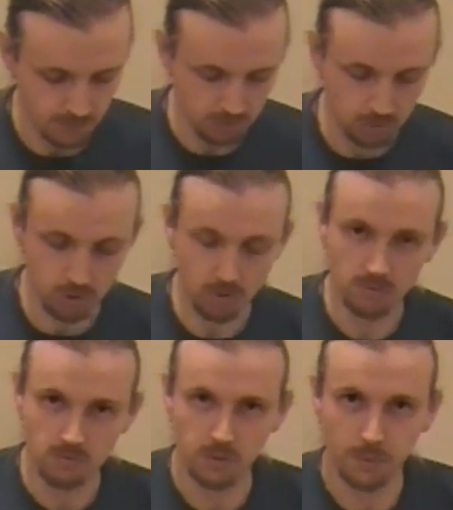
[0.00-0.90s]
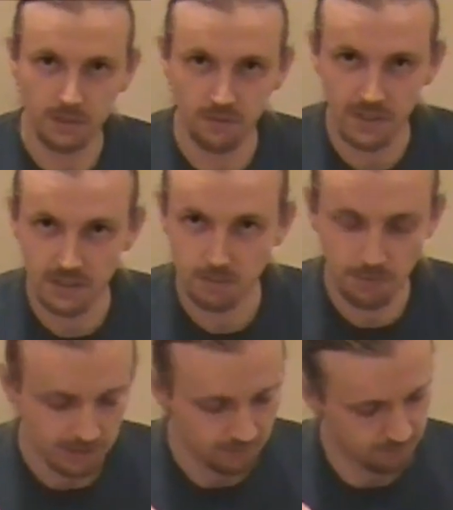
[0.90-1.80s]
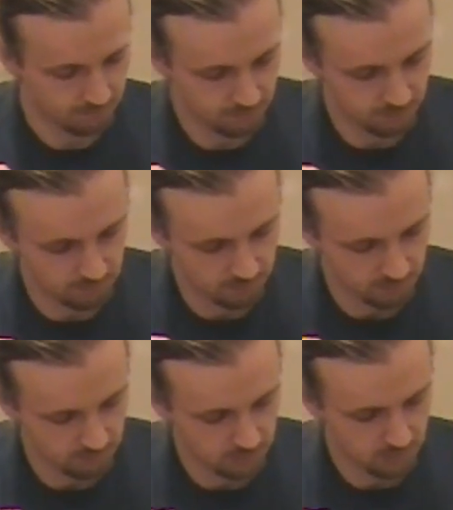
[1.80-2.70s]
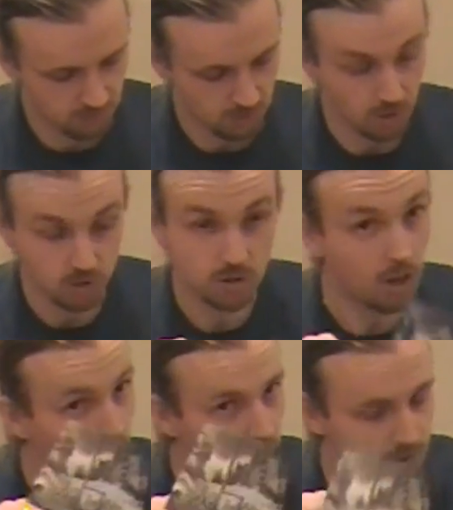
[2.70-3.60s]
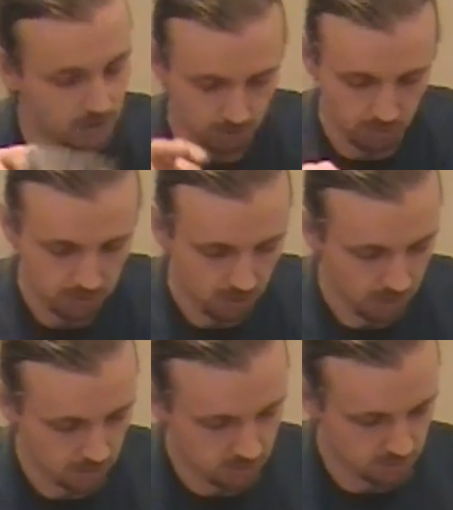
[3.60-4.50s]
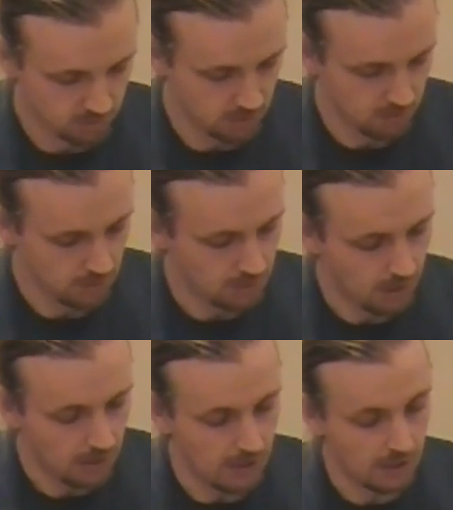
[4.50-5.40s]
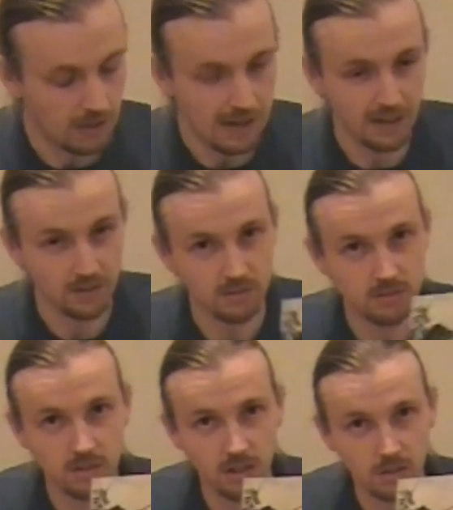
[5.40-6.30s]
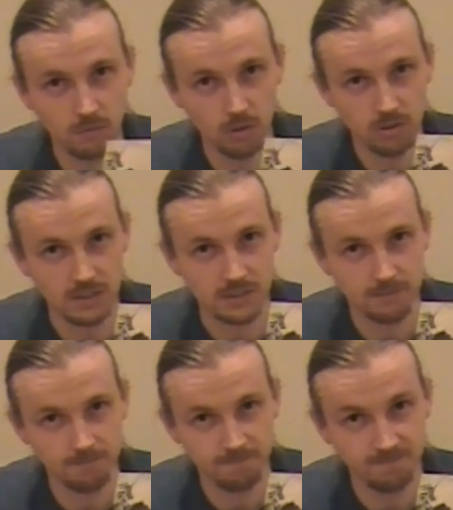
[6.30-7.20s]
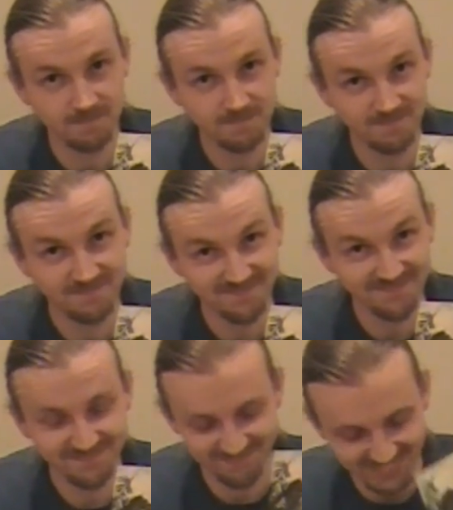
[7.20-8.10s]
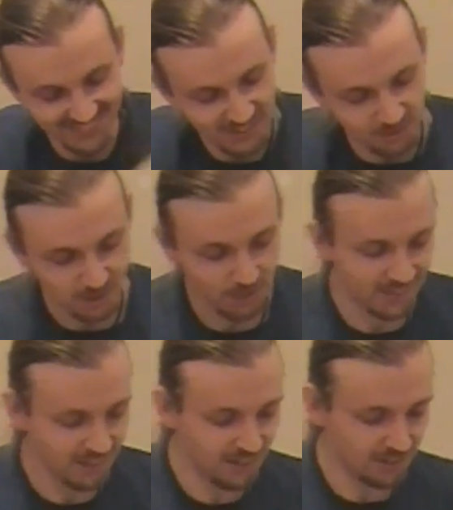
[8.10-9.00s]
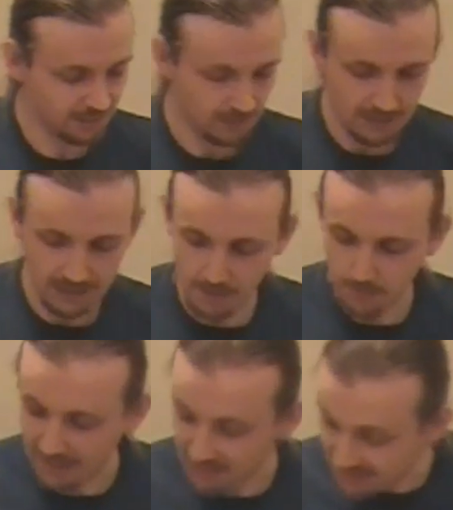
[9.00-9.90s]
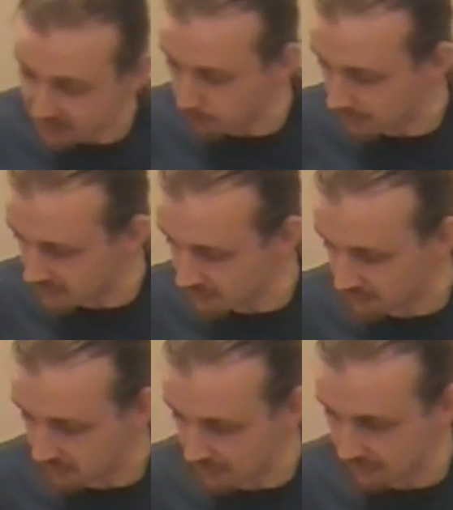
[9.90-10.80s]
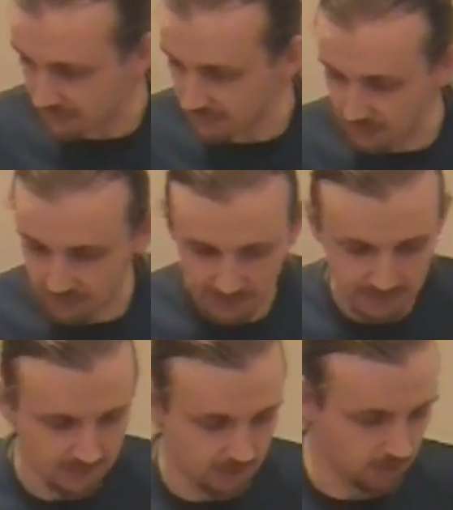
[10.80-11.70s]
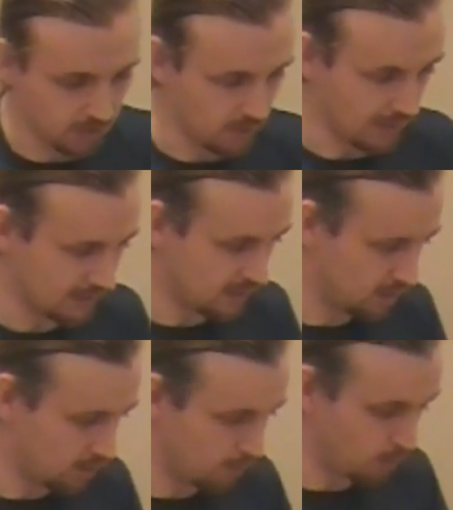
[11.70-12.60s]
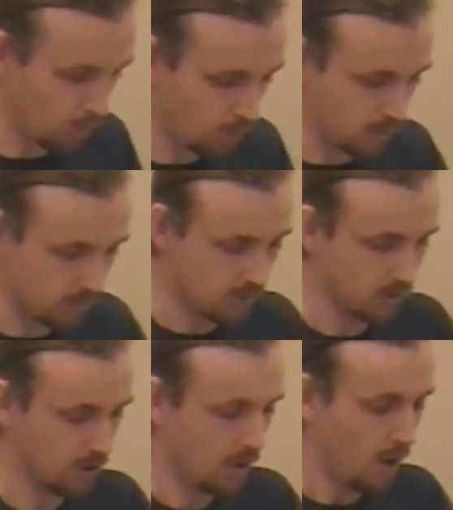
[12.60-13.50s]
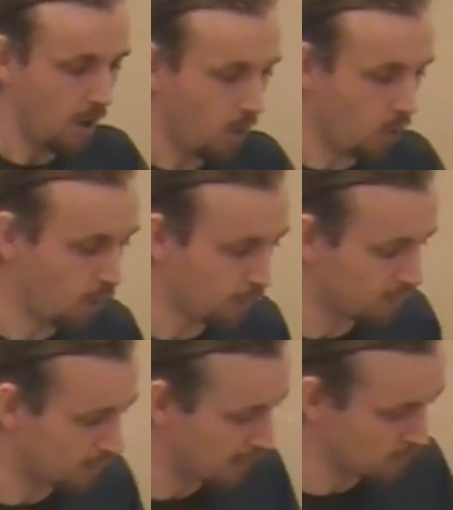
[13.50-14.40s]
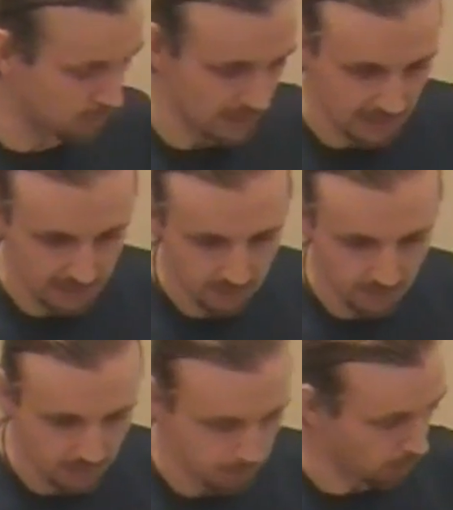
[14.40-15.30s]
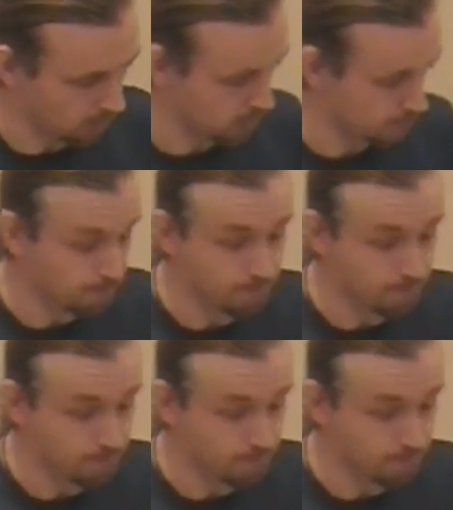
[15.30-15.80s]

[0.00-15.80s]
Some Spearface man, Starks, no Starks, and Roses. So there we go. And I think that's about it really. I think that is the component overview, that's what you get in the box.